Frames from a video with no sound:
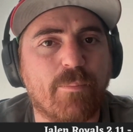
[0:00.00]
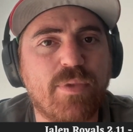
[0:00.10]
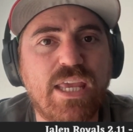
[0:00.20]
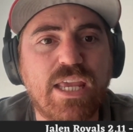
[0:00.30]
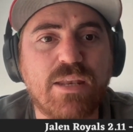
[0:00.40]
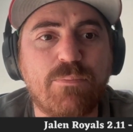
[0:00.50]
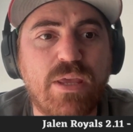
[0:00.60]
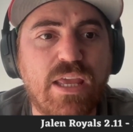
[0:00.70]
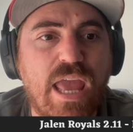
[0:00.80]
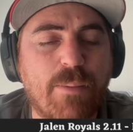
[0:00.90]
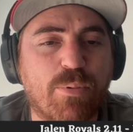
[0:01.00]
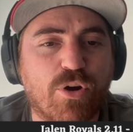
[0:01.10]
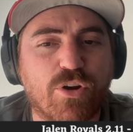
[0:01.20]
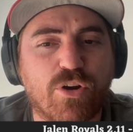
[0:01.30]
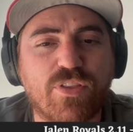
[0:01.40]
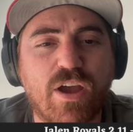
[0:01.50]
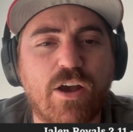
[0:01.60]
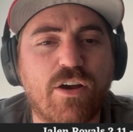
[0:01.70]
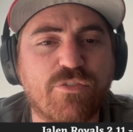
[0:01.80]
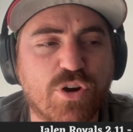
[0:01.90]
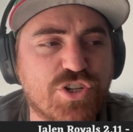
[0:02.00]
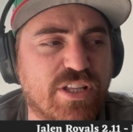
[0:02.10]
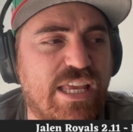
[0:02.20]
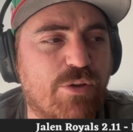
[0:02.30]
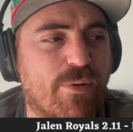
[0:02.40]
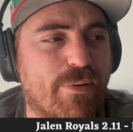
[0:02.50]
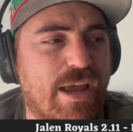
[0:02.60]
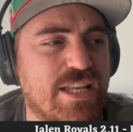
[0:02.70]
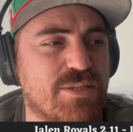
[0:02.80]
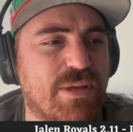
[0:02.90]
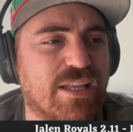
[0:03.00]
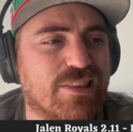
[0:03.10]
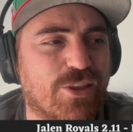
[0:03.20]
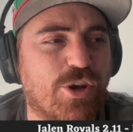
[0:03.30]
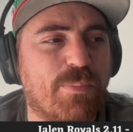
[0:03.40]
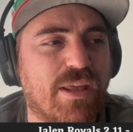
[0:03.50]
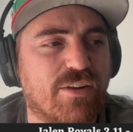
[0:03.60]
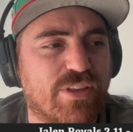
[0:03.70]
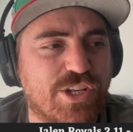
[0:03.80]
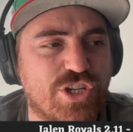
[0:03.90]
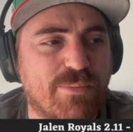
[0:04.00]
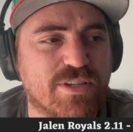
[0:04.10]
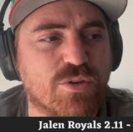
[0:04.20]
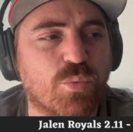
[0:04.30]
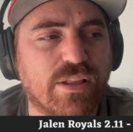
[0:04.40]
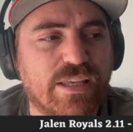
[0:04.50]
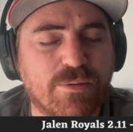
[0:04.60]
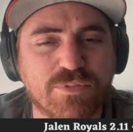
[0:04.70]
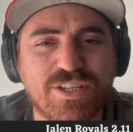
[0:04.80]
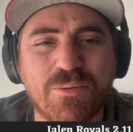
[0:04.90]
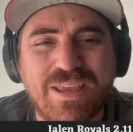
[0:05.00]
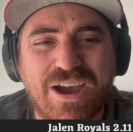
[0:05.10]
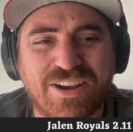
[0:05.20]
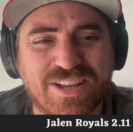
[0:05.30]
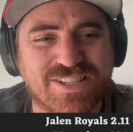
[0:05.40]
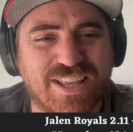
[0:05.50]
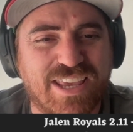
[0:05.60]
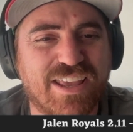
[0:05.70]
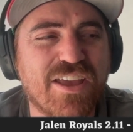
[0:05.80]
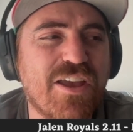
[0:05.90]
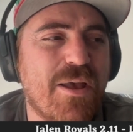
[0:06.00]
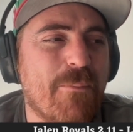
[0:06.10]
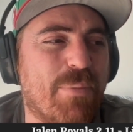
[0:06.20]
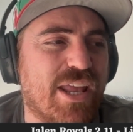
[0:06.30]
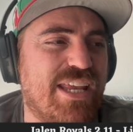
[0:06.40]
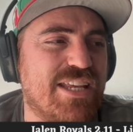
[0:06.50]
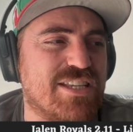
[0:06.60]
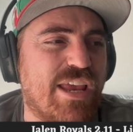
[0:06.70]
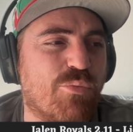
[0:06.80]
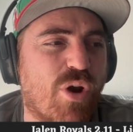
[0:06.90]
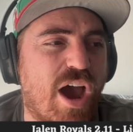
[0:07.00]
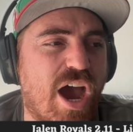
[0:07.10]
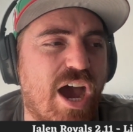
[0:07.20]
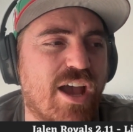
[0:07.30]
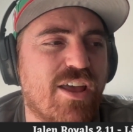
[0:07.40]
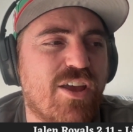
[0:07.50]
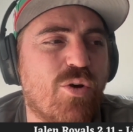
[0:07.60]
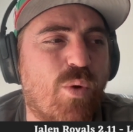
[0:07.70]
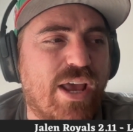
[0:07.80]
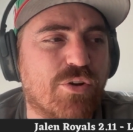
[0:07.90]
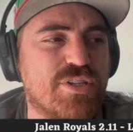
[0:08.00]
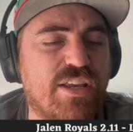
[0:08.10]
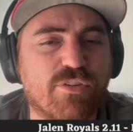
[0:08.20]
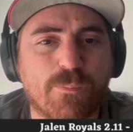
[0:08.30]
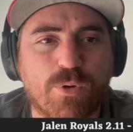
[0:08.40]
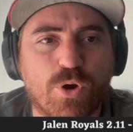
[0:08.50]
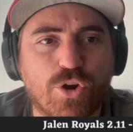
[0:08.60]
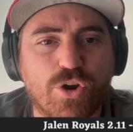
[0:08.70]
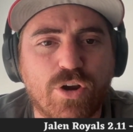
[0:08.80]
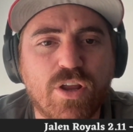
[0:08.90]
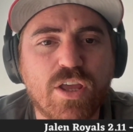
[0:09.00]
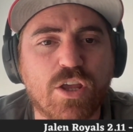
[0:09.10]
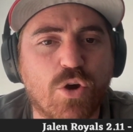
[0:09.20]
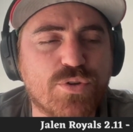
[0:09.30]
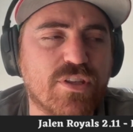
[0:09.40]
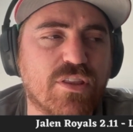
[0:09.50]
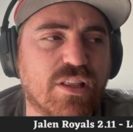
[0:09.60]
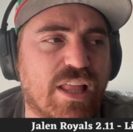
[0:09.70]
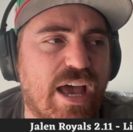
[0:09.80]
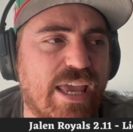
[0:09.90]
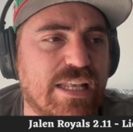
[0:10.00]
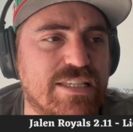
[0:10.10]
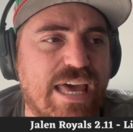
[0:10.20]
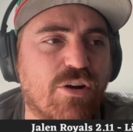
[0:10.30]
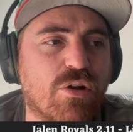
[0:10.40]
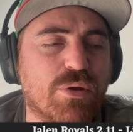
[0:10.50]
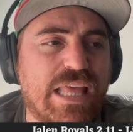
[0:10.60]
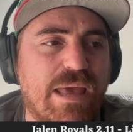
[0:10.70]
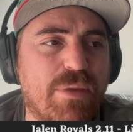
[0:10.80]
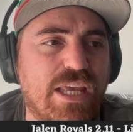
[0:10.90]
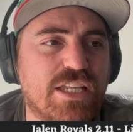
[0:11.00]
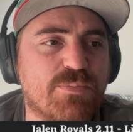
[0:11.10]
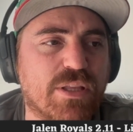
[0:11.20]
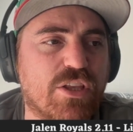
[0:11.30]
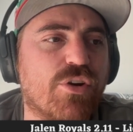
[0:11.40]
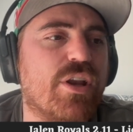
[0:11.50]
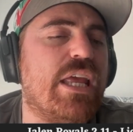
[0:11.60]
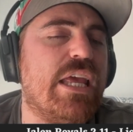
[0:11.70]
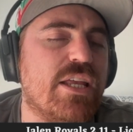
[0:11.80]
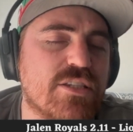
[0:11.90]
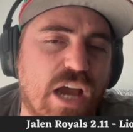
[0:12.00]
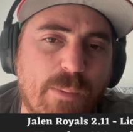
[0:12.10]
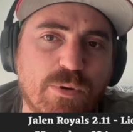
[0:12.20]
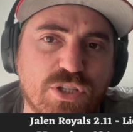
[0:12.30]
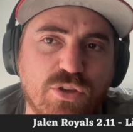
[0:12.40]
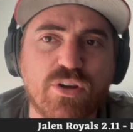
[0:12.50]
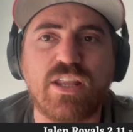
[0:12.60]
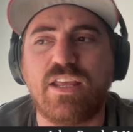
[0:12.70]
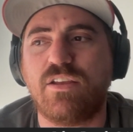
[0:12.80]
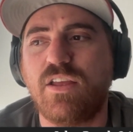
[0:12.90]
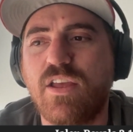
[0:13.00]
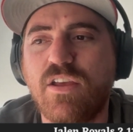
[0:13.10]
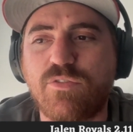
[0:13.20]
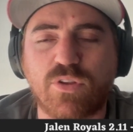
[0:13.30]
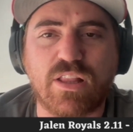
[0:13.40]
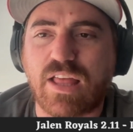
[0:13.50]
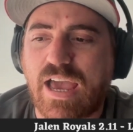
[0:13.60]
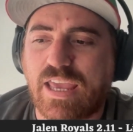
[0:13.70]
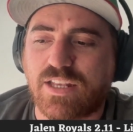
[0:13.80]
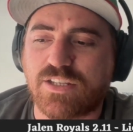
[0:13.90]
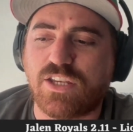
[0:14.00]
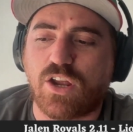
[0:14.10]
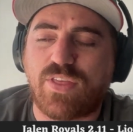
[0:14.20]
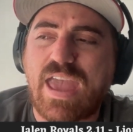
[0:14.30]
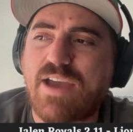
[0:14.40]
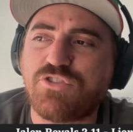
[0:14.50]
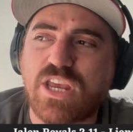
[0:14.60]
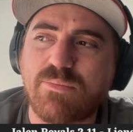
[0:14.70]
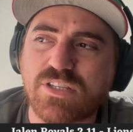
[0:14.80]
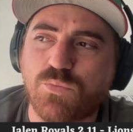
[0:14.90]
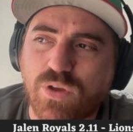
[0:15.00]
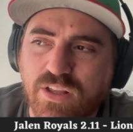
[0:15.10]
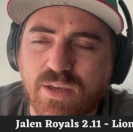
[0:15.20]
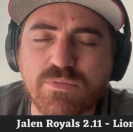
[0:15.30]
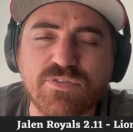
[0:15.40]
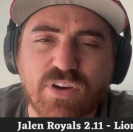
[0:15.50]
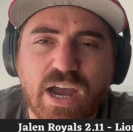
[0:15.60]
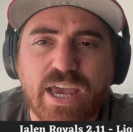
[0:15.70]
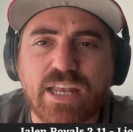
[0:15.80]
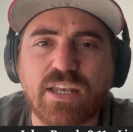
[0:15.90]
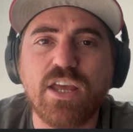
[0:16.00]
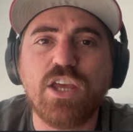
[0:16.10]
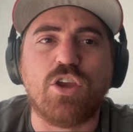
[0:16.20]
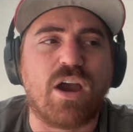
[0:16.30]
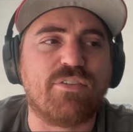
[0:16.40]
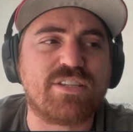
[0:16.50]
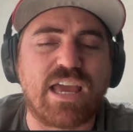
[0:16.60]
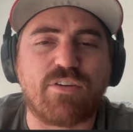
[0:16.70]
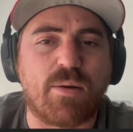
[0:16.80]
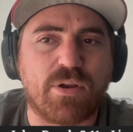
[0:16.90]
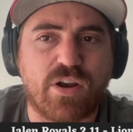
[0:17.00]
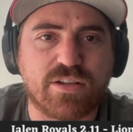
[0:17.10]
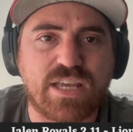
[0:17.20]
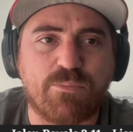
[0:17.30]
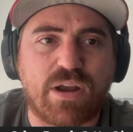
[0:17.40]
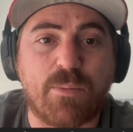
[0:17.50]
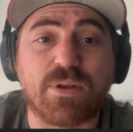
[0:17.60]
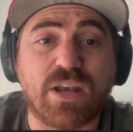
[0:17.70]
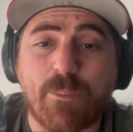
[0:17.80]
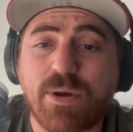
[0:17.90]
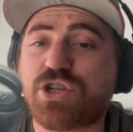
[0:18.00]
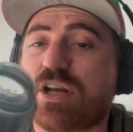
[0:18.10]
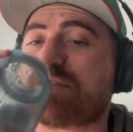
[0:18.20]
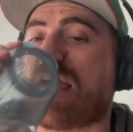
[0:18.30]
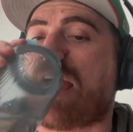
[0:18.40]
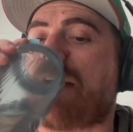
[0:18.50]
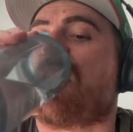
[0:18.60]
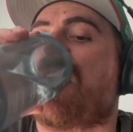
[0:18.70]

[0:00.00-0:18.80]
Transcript: He could be a burner. Now, unfortunately, he reminds me a little bit of like Jameson Williams, to be honest. But he's a raw wide receiver burner. Goes to the Lions. I don't know what that means, but there is opportunity for the Lions. They have Jameson Williams, fine. You obviously have Amon-Ra St. Brown, but not much else after